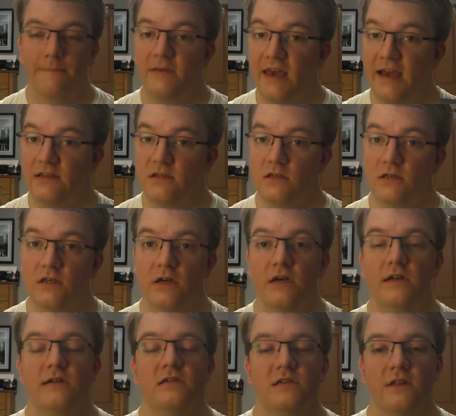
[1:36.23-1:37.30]
Case is
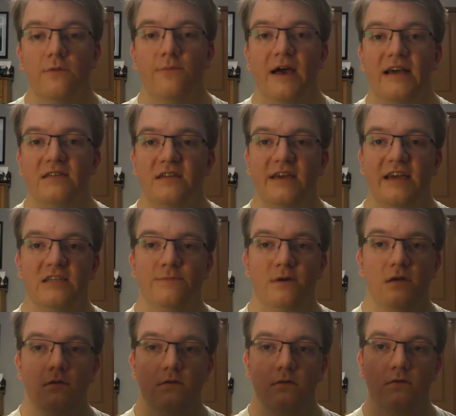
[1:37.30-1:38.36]
good. It's another plastic case,
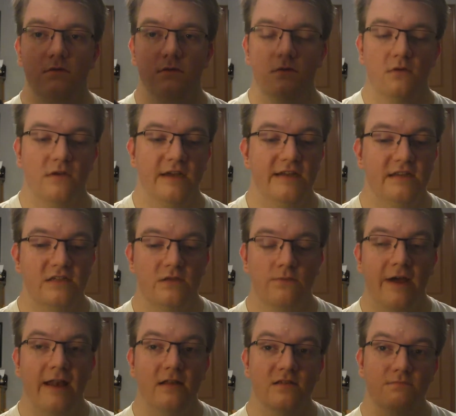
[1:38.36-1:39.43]
but it doesn't
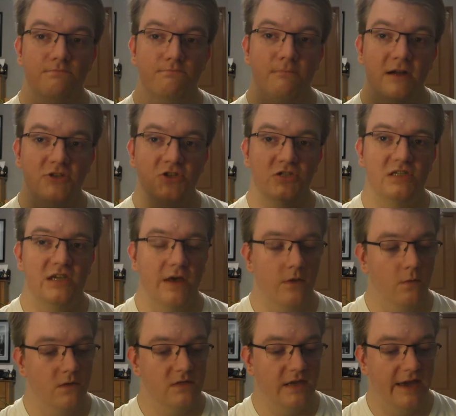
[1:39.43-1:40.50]
rattle as much as the other
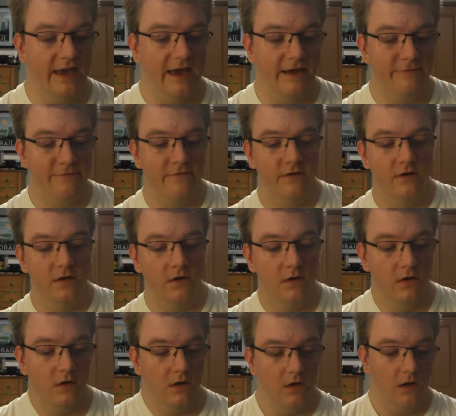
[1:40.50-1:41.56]
ones I have.
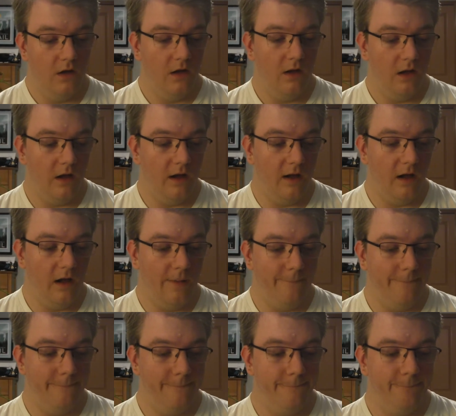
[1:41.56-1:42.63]

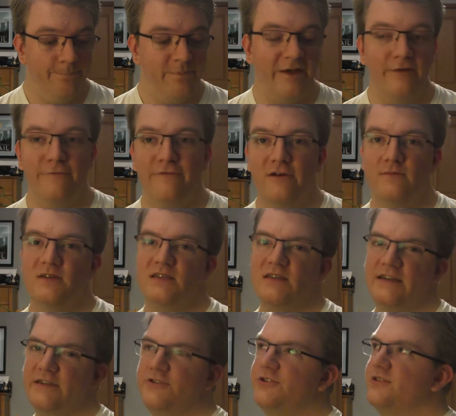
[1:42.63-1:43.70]
Now the film is
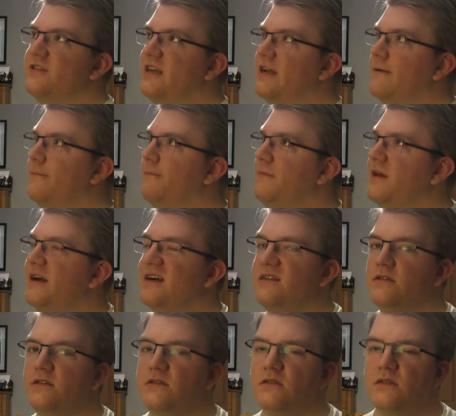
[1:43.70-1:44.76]
interesting
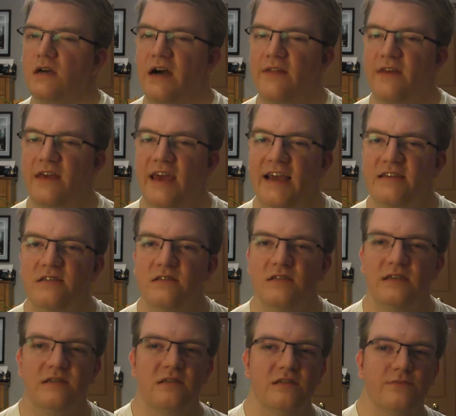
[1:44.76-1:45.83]
because on the case it
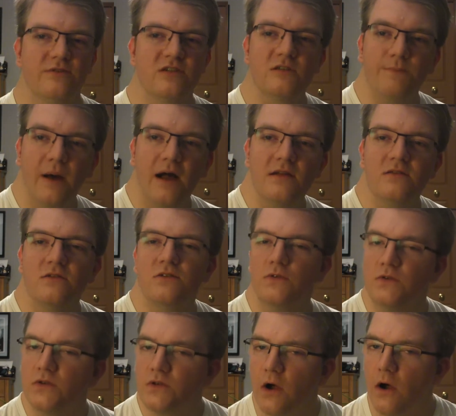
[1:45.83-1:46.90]
says it's a response to
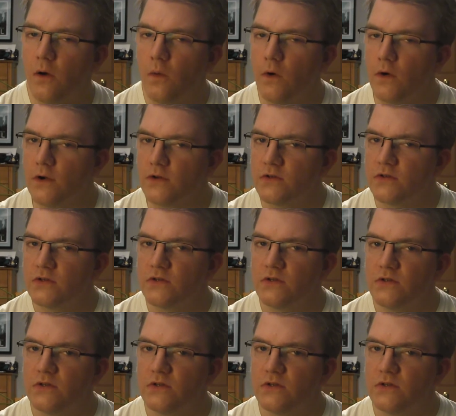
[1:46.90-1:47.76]
Star Wars